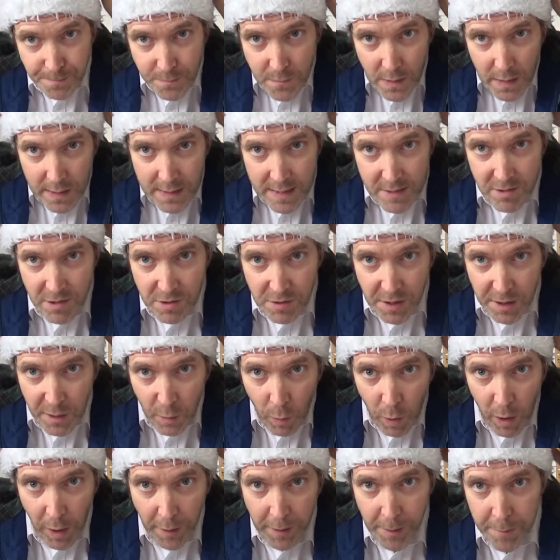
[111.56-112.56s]
This is going
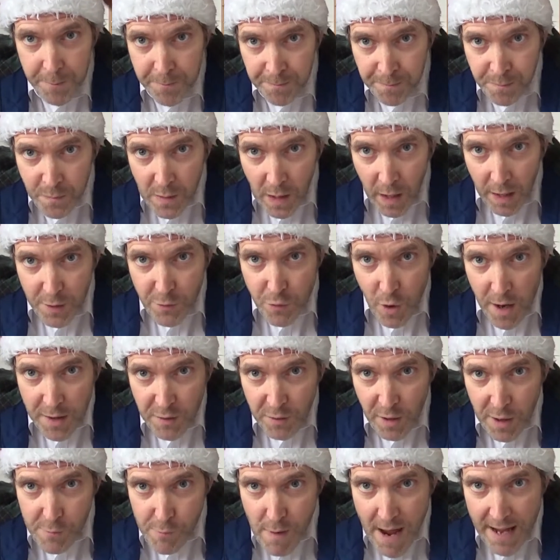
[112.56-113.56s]
to work. I try and
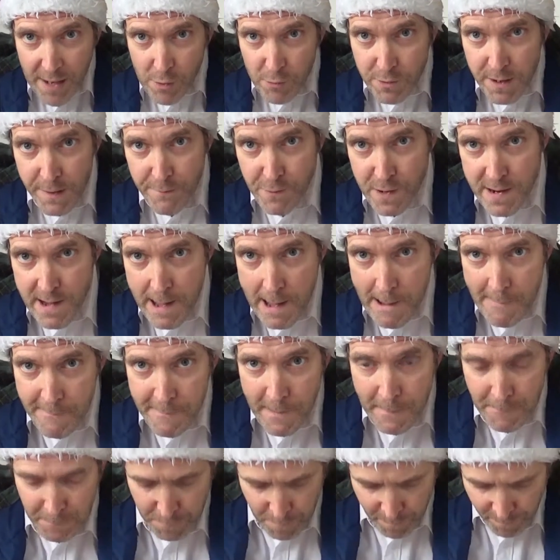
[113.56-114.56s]
set a record every year
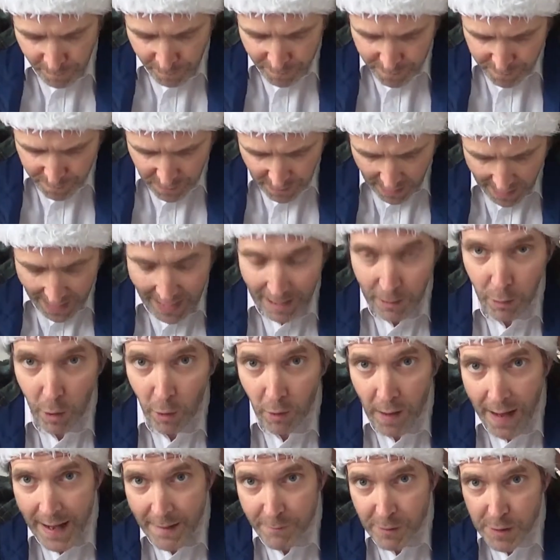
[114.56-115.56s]
for how
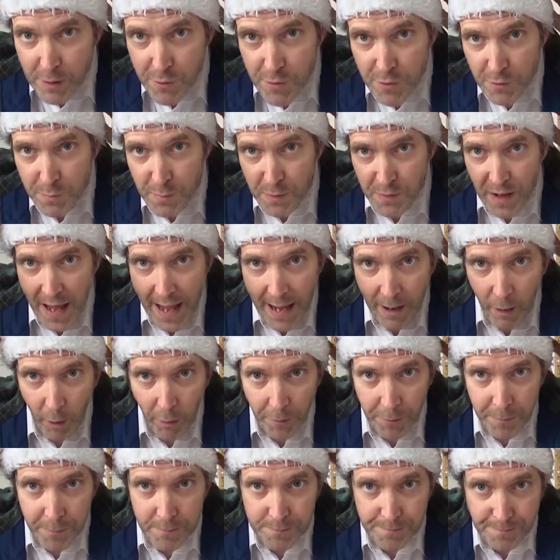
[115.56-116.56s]
long I have a Christmas hat on.